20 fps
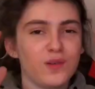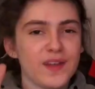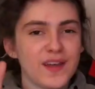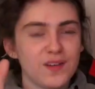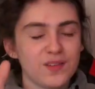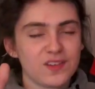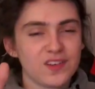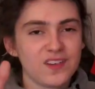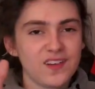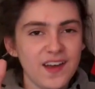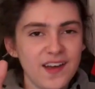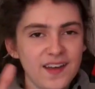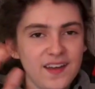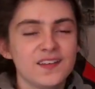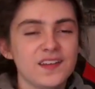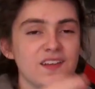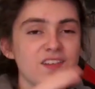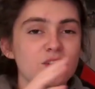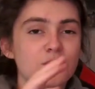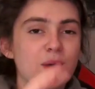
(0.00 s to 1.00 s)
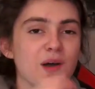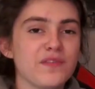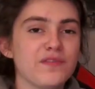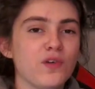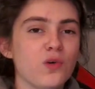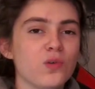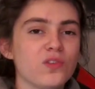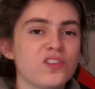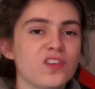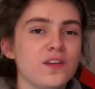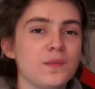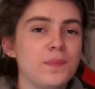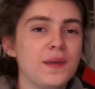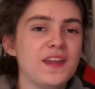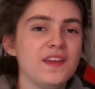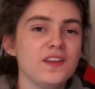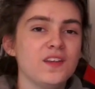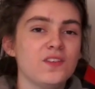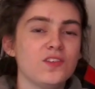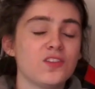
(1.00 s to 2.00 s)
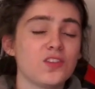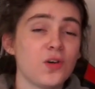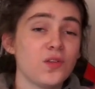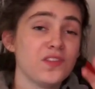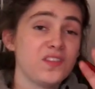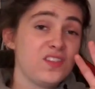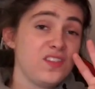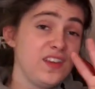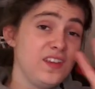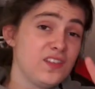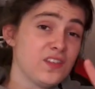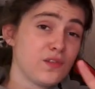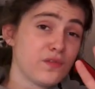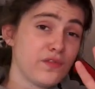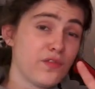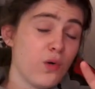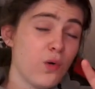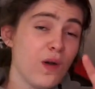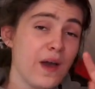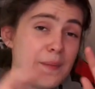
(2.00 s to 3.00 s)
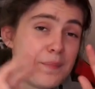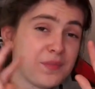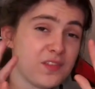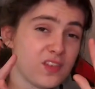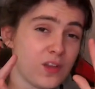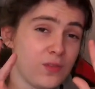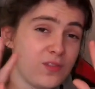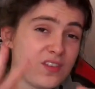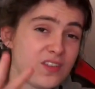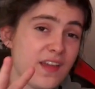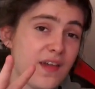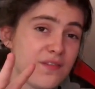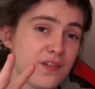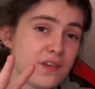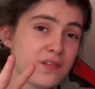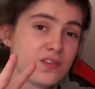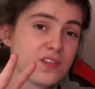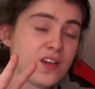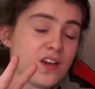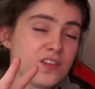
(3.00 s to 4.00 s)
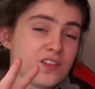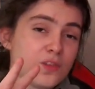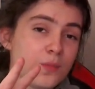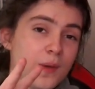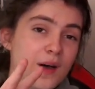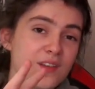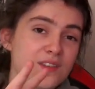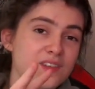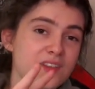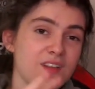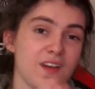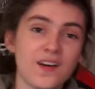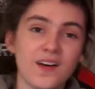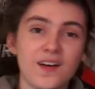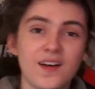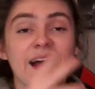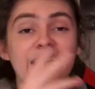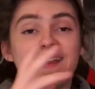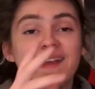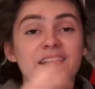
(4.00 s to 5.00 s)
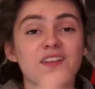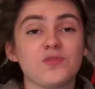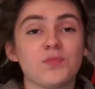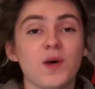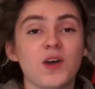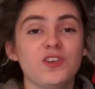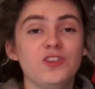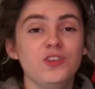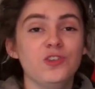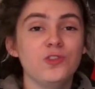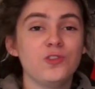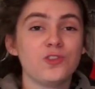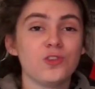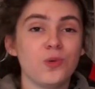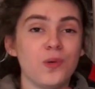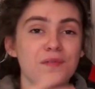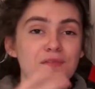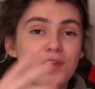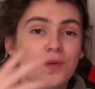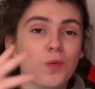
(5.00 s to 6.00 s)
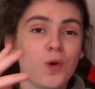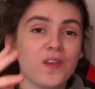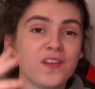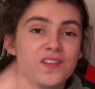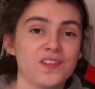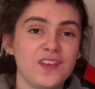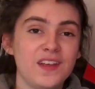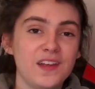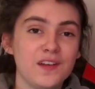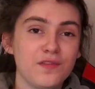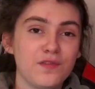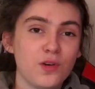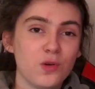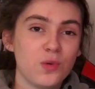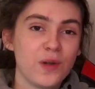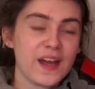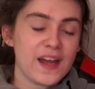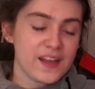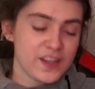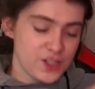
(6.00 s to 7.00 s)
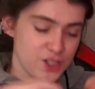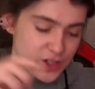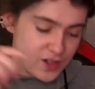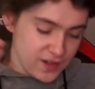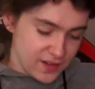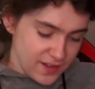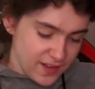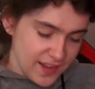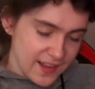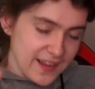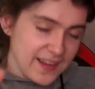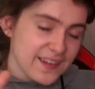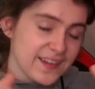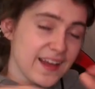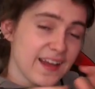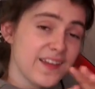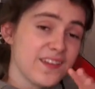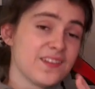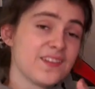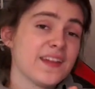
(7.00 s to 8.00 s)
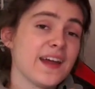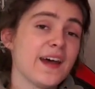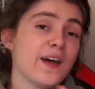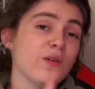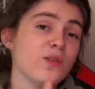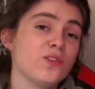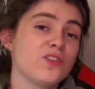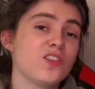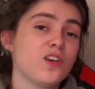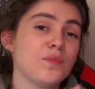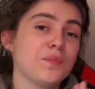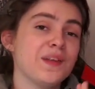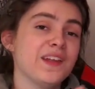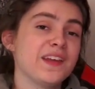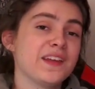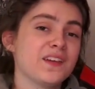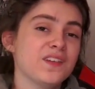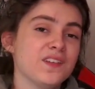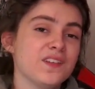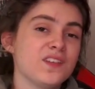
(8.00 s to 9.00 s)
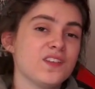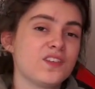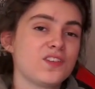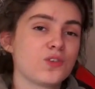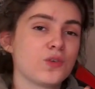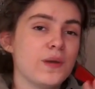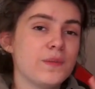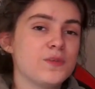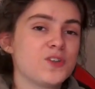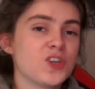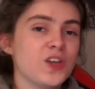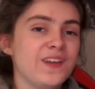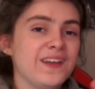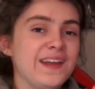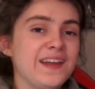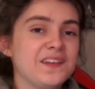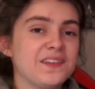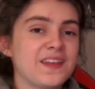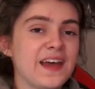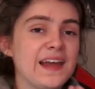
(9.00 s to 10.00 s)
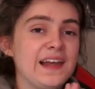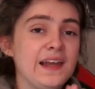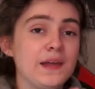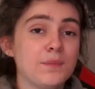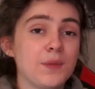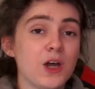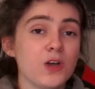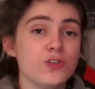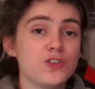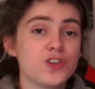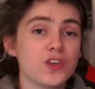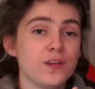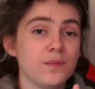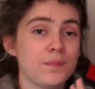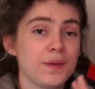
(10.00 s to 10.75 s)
Now today, these are my thoughts and opinions on Season 4, Episode 7 of Taskmaster. And as per usual, if you want to see the full reaction, that is down top link in the description in Daily Motion.